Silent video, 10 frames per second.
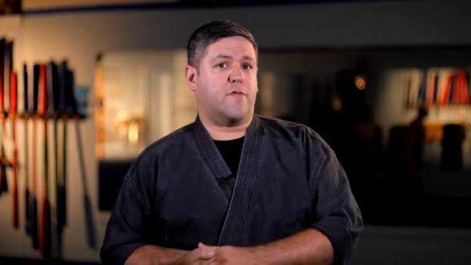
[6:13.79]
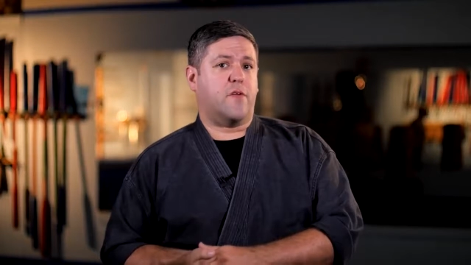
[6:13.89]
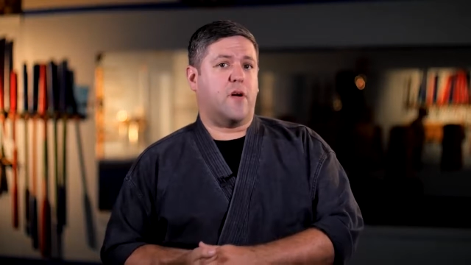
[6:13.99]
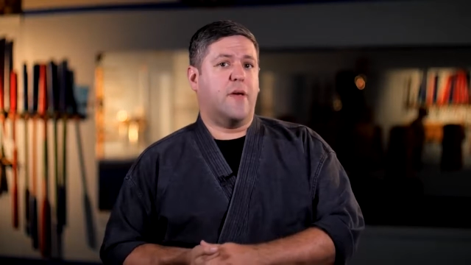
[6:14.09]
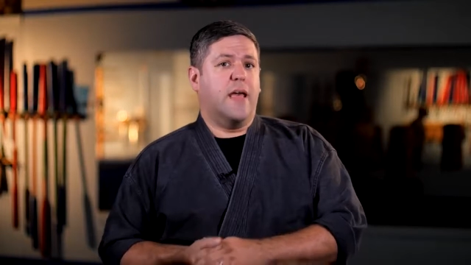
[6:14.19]

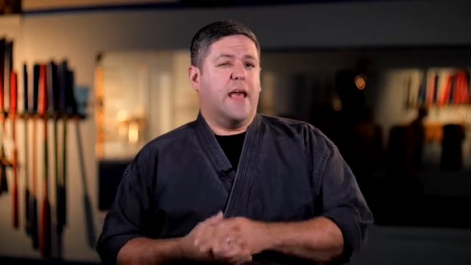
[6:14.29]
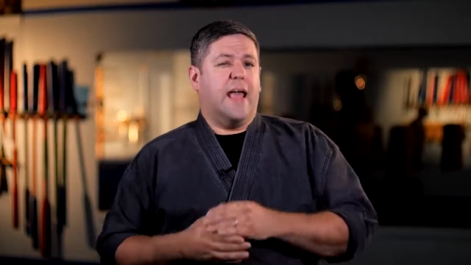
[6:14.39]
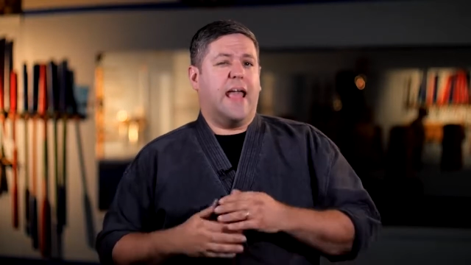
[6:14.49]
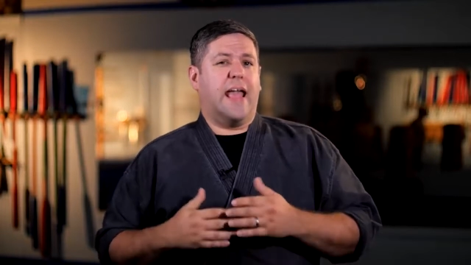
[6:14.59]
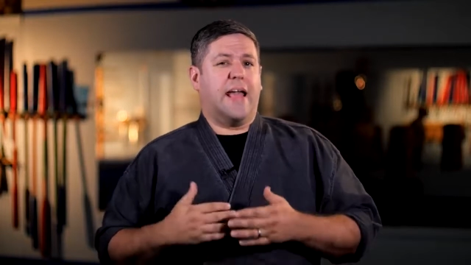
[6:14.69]
from,
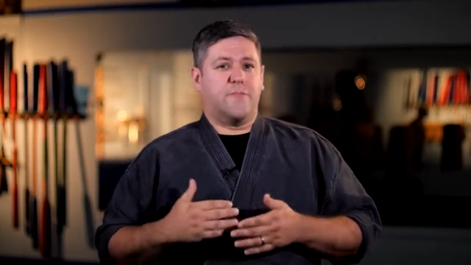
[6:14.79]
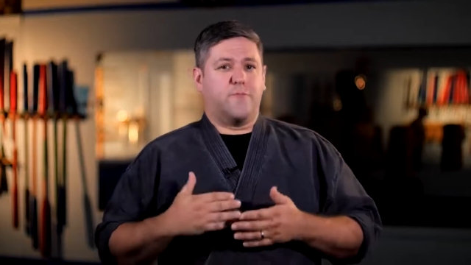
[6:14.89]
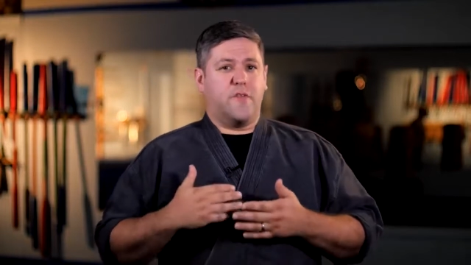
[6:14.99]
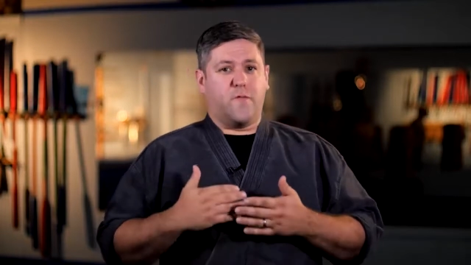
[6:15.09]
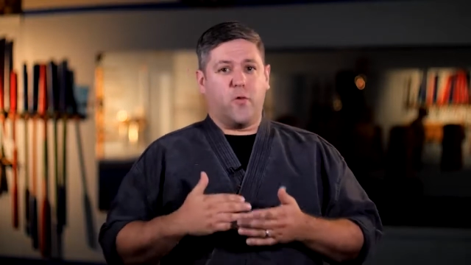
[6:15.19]
and
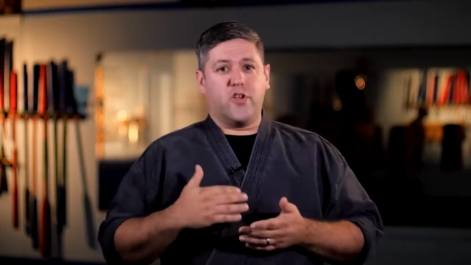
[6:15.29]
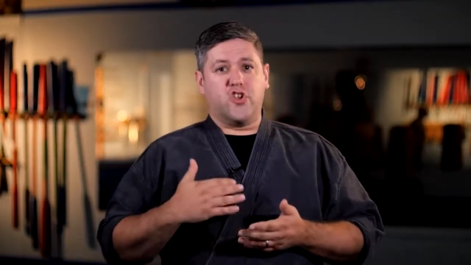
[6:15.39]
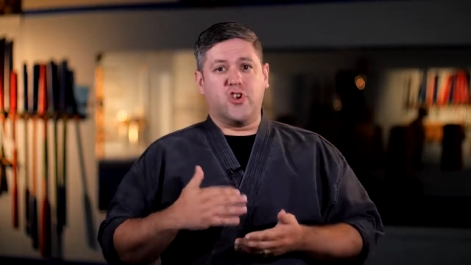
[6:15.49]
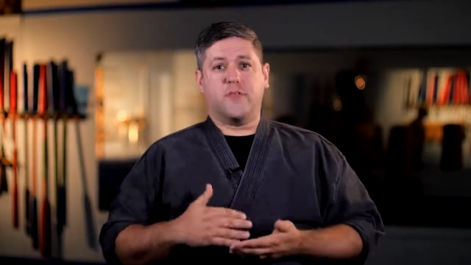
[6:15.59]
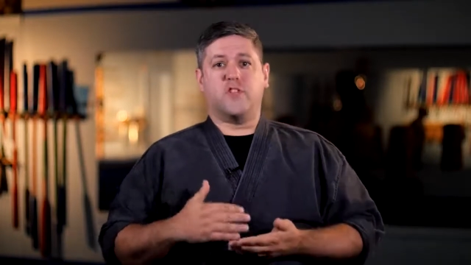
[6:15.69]
before you
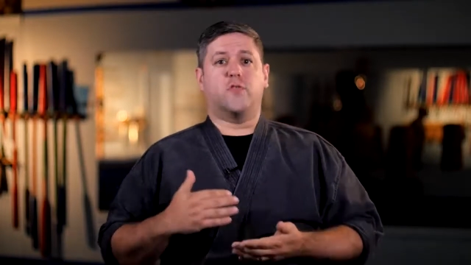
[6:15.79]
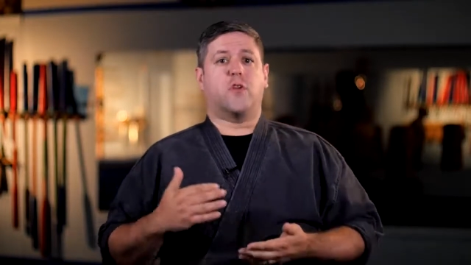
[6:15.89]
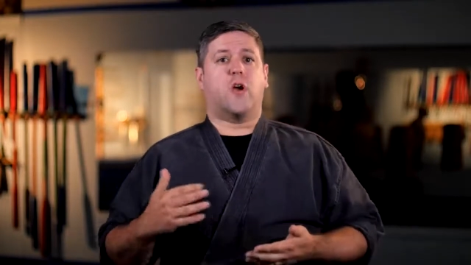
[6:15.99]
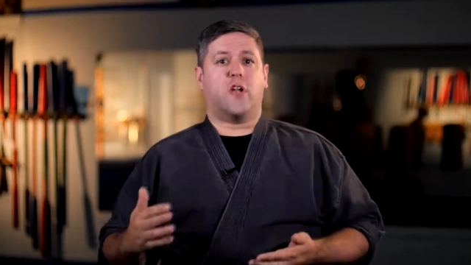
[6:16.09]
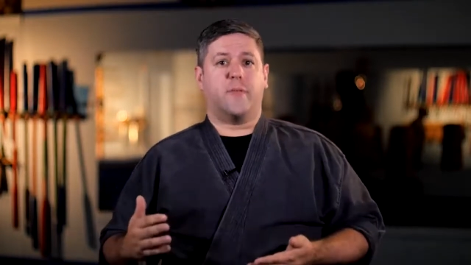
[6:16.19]
jump into
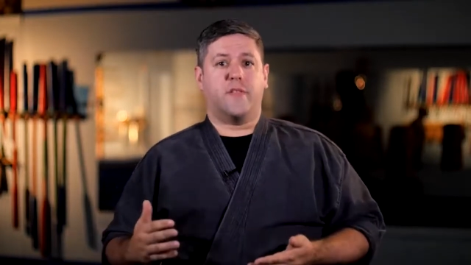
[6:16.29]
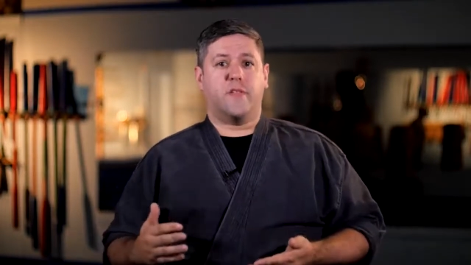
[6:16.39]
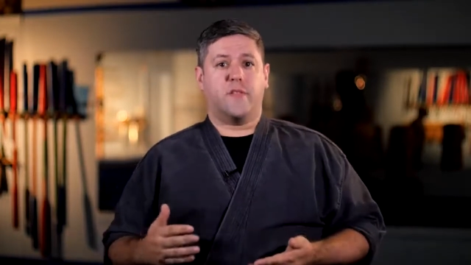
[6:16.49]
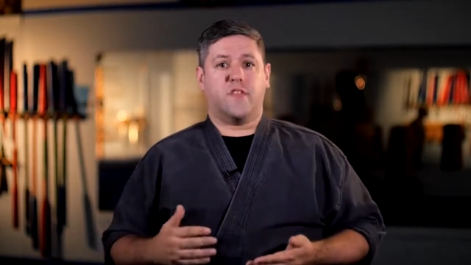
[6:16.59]
an argument,